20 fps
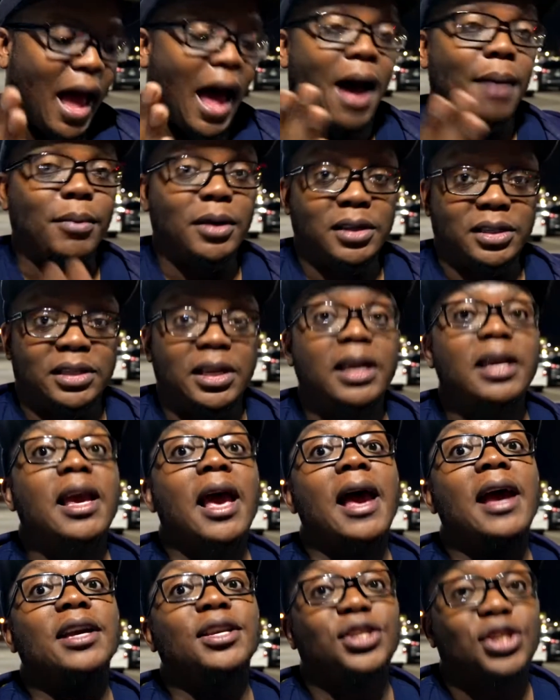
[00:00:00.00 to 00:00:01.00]
I'm going to see
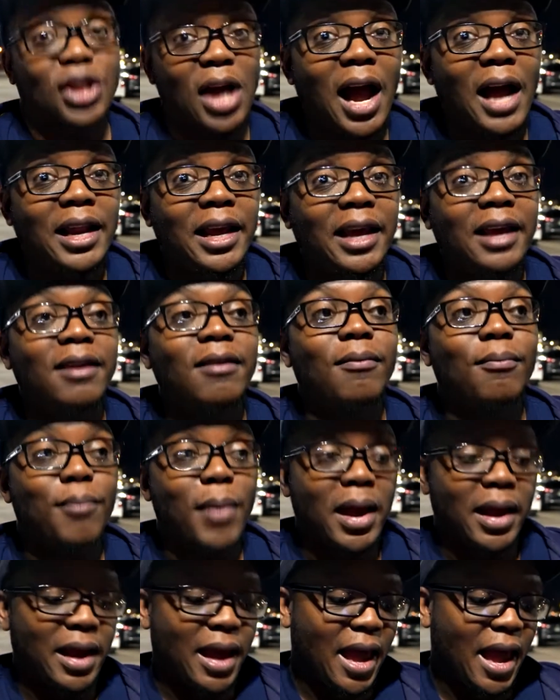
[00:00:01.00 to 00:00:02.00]
a shiny
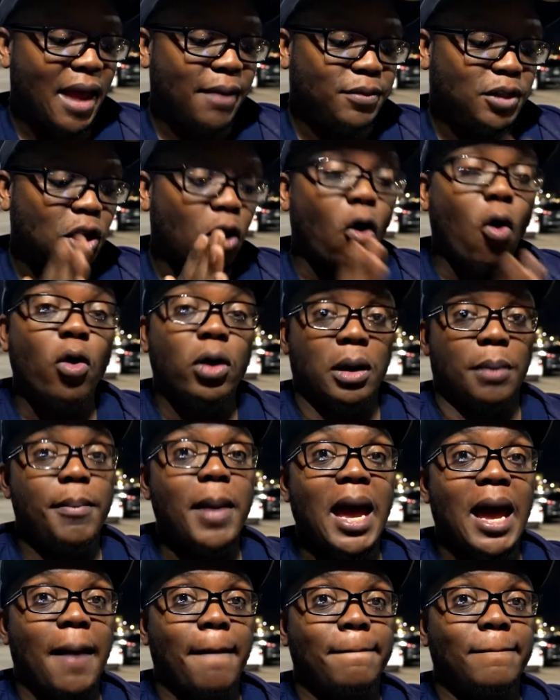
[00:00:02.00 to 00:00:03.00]
Mega Absol on the
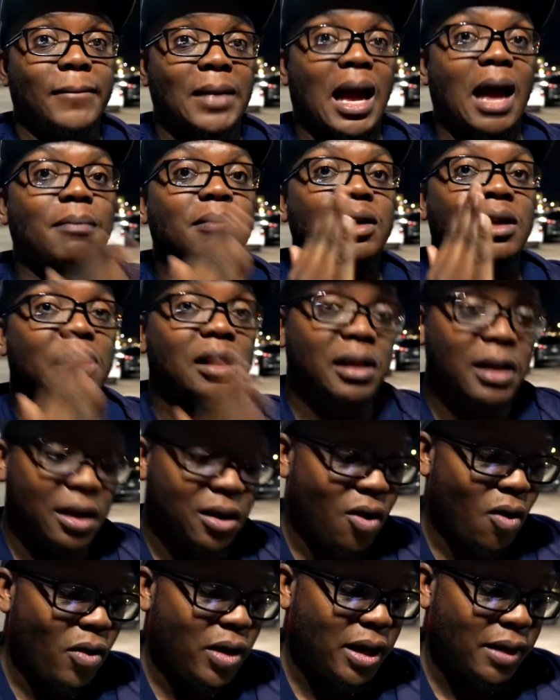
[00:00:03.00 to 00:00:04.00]
map. I'm going to
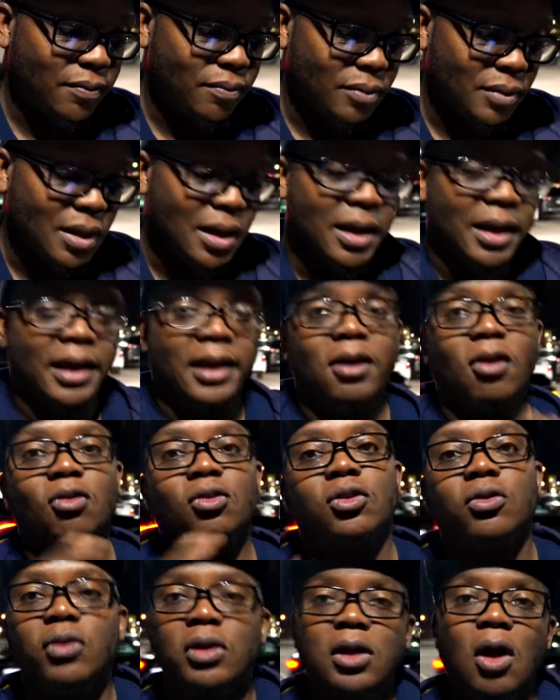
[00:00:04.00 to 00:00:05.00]
click on it. It's going
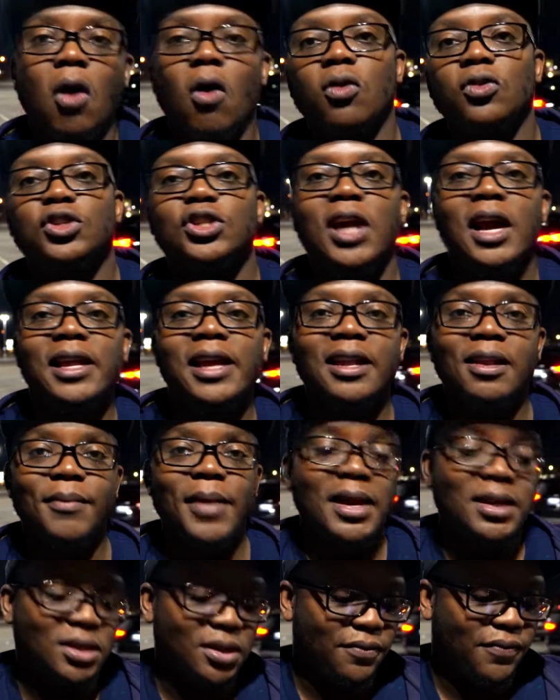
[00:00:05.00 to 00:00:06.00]
to do its whole shiny
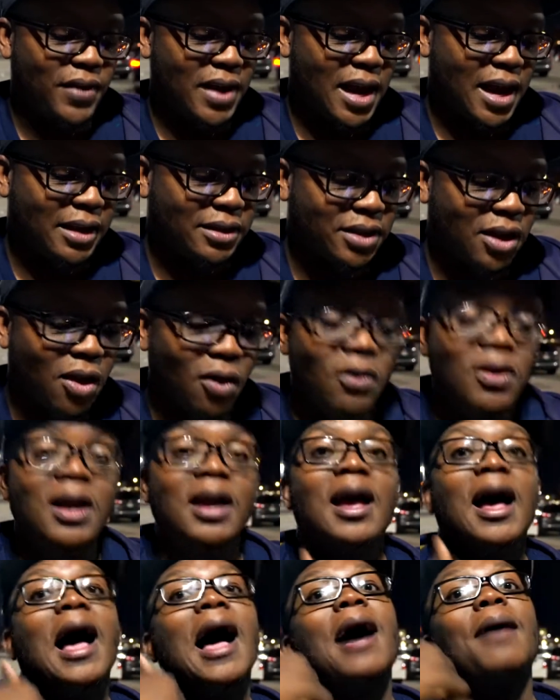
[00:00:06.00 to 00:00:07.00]
animation fiasco.
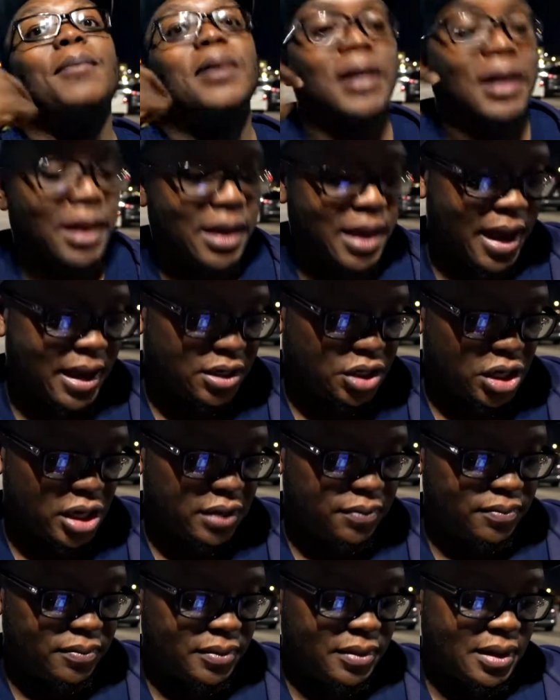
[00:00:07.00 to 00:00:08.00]
I'm going to catch it.
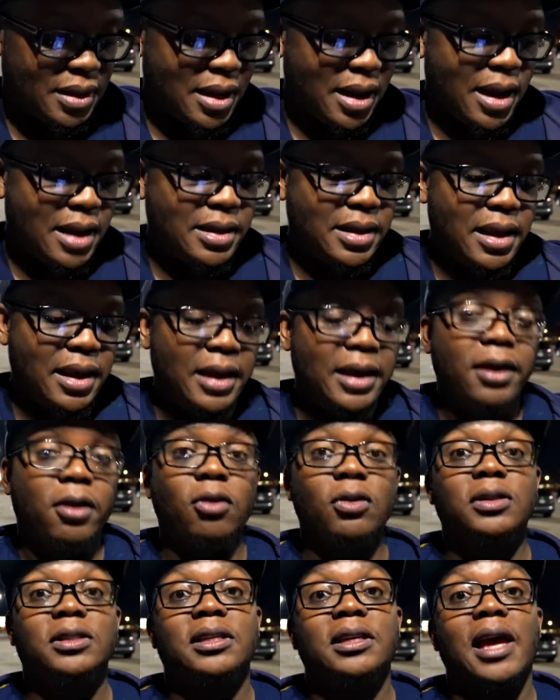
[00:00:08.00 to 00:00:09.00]
And then it's
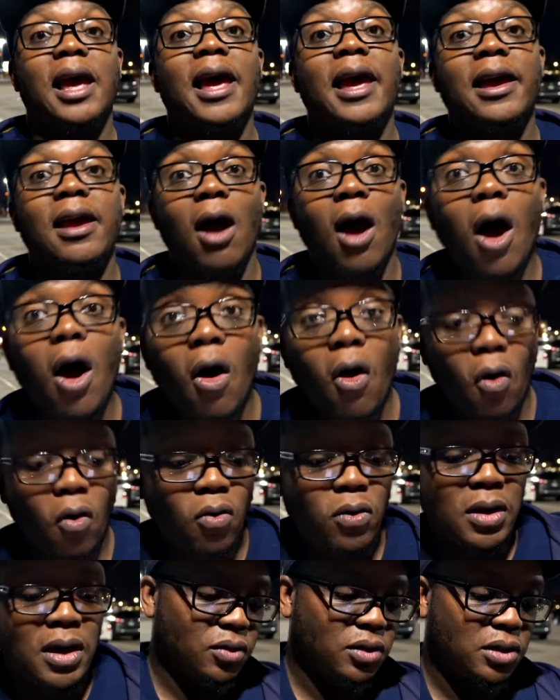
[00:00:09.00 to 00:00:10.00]
gonna say,
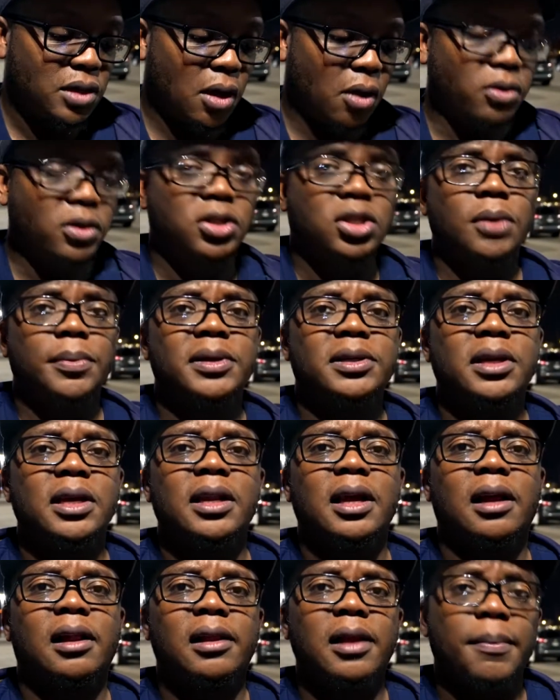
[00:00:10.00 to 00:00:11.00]
oh, so you should be seeing
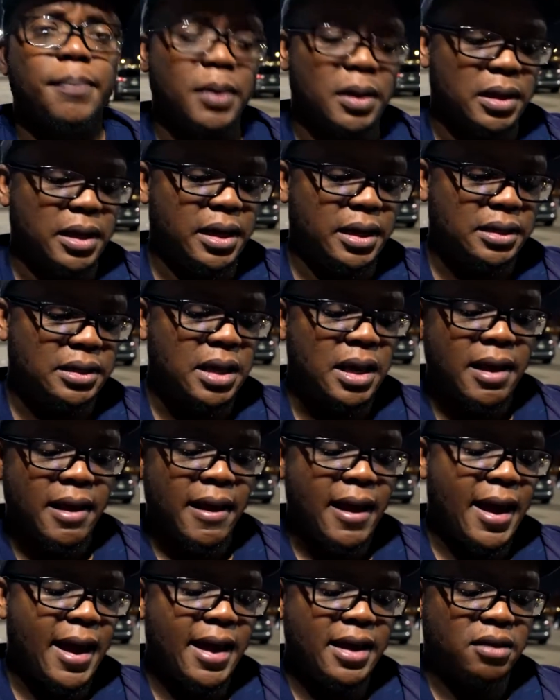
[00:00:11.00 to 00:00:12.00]
a clip of this
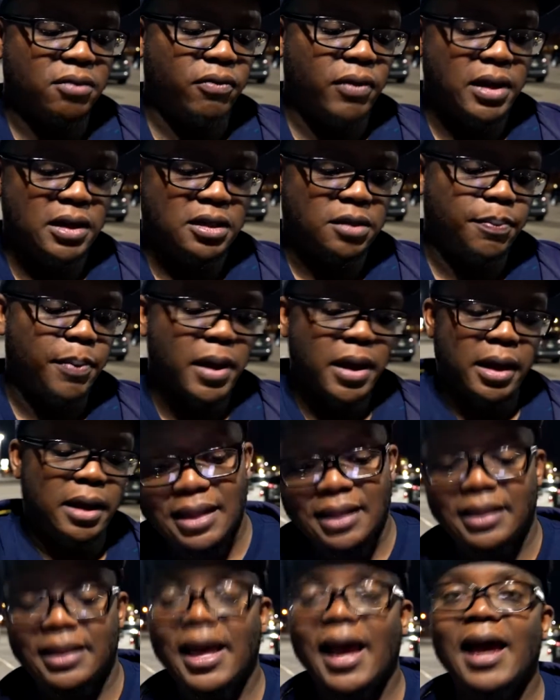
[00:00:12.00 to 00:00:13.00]
as we speak.
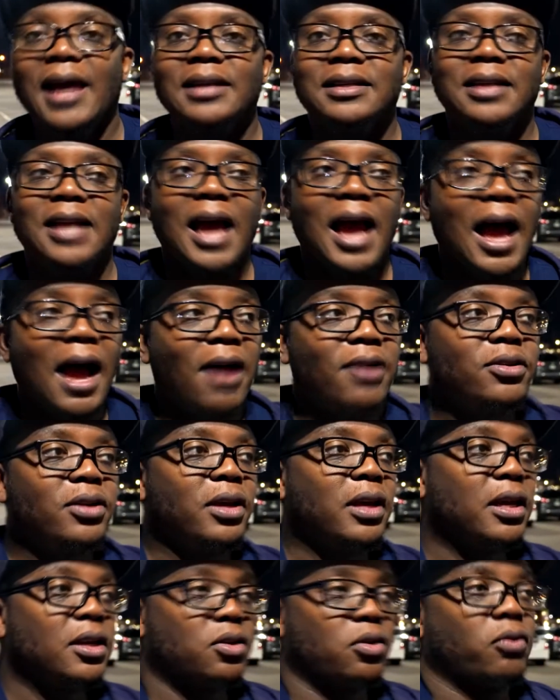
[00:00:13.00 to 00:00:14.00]
That's how you
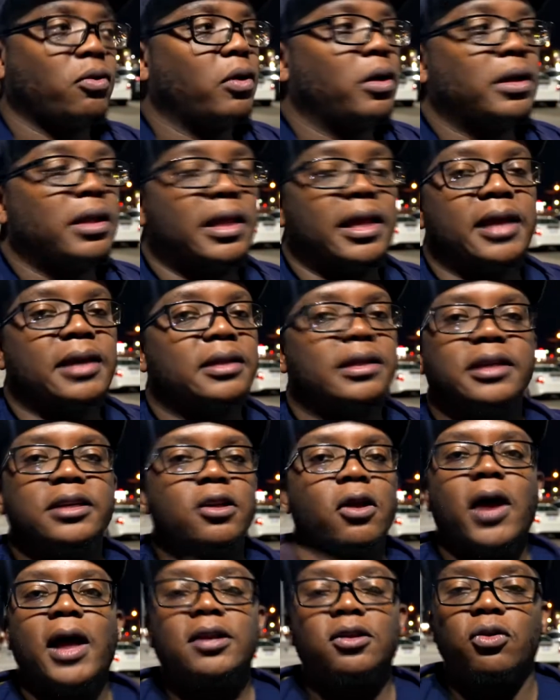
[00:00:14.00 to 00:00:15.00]
get Zorua. You
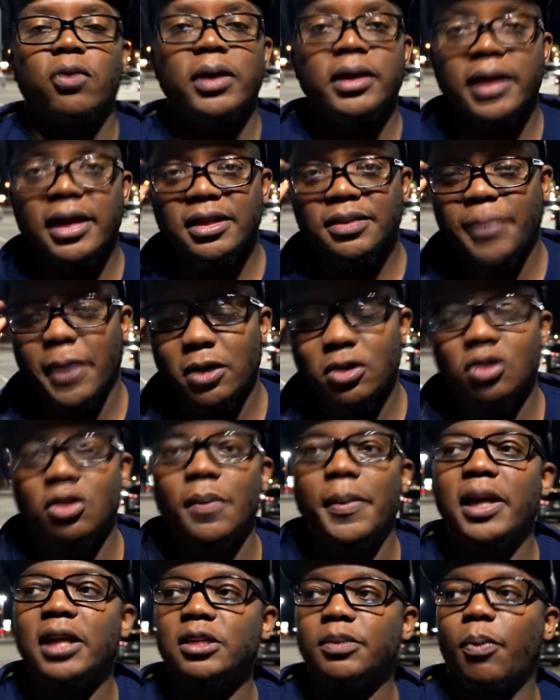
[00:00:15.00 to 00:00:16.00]
don't have to do anything special to
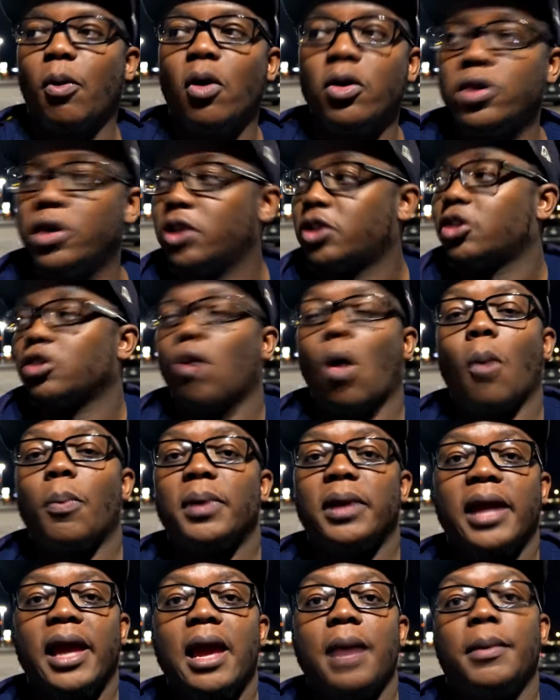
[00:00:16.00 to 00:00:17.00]
make it spawn. You can just open
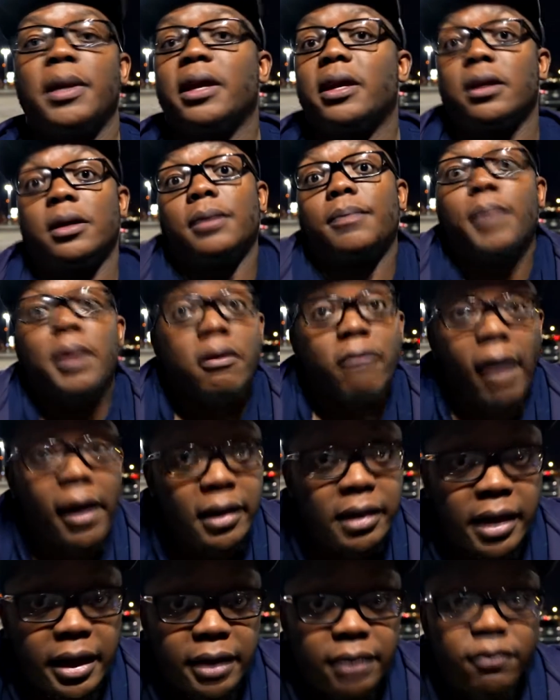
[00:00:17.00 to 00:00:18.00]
the game. It could be
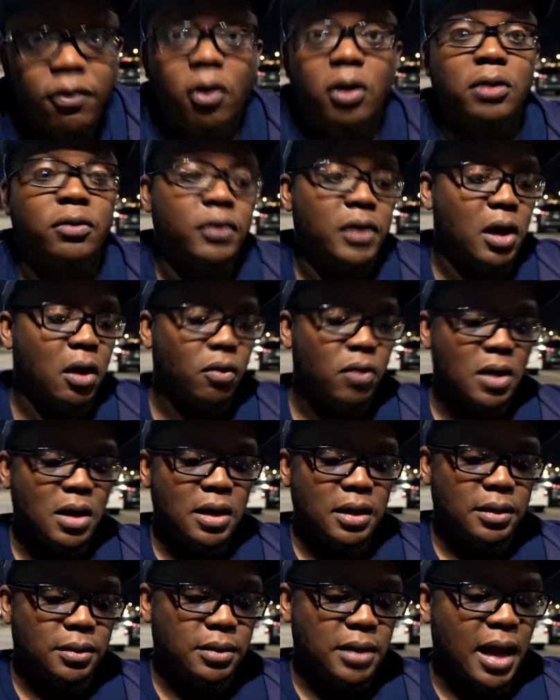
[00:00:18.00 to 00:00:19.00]
right there, as far as we know.
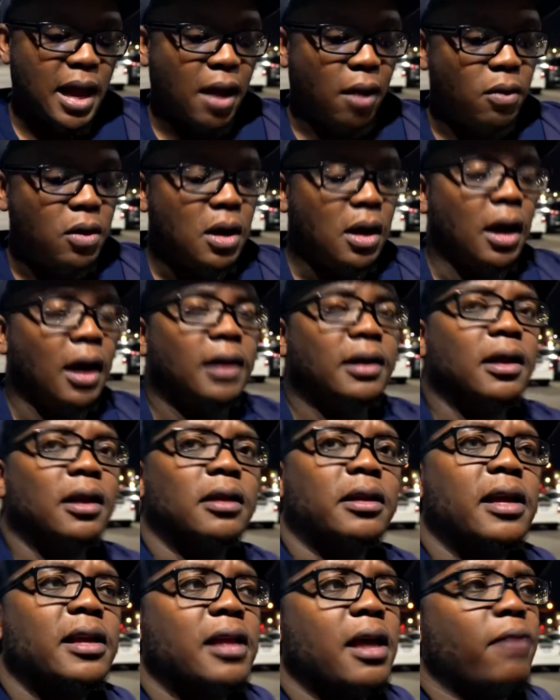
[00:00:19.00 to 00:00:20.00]
Now, another
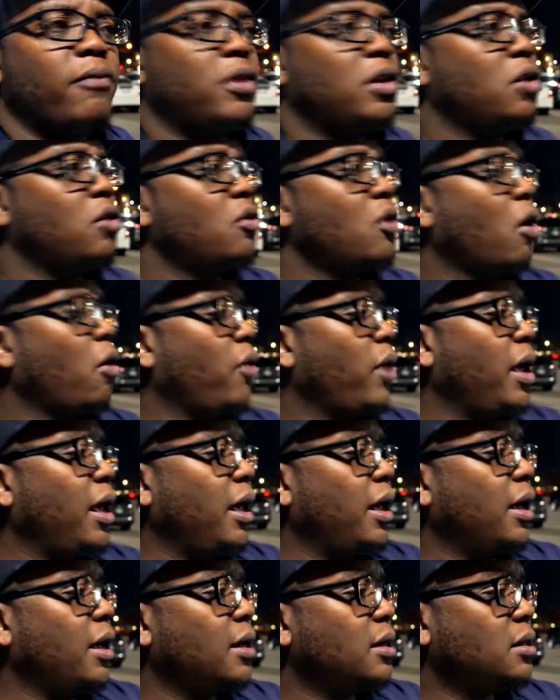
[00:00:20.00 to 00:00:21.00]
thing that we do know
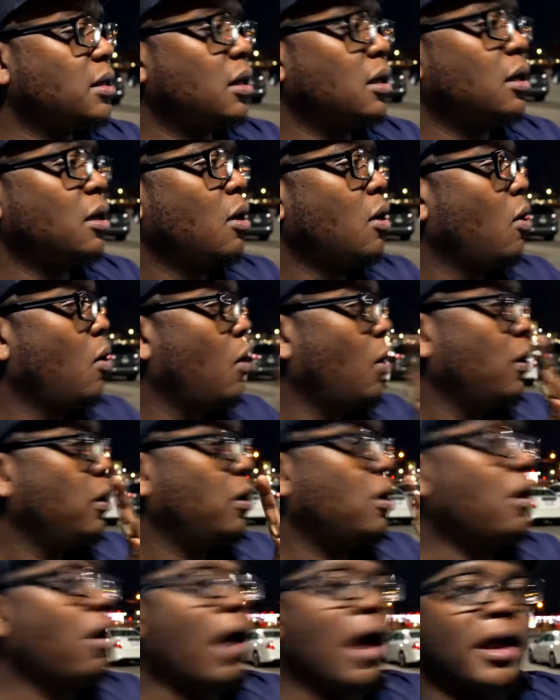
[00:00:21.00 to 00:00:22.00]
is,
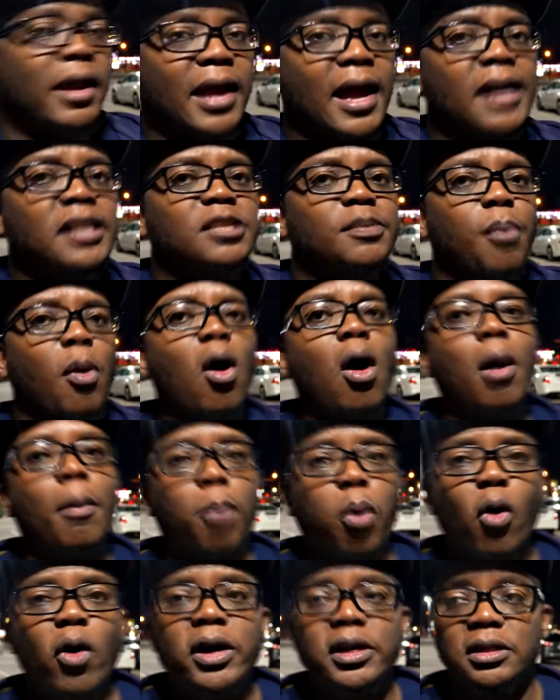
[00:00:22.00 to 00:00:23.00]
you know how they got spawn
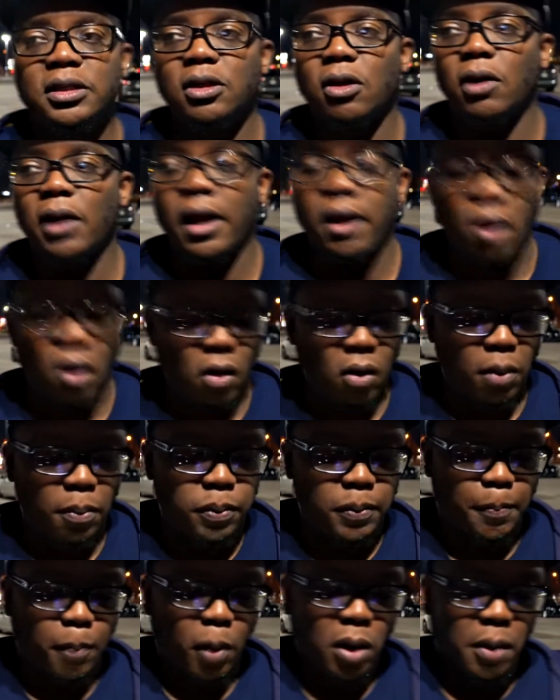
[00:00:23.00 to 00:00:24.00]
points? So like, oh,
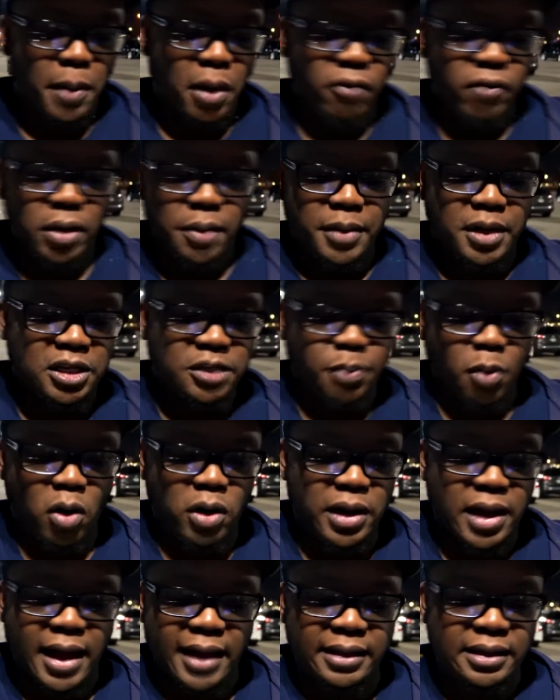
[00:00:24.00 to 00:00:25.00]
Pokemon will be
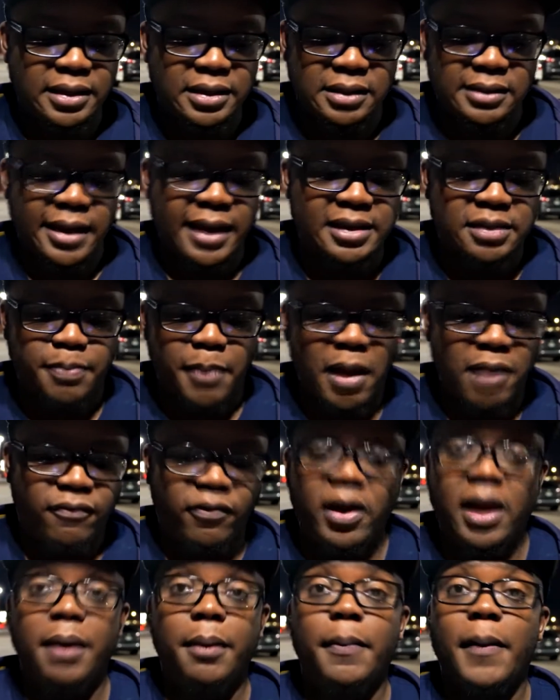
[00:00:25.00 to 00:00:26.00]
spawning at this is that spot
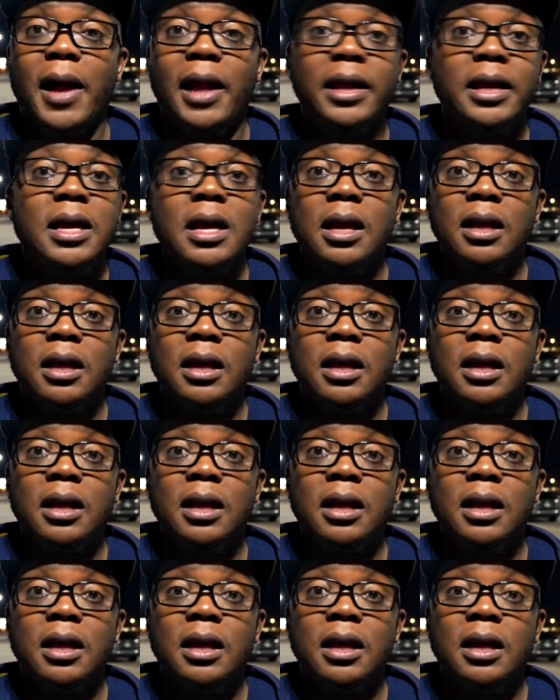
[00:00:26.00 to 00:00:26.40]
for everybody.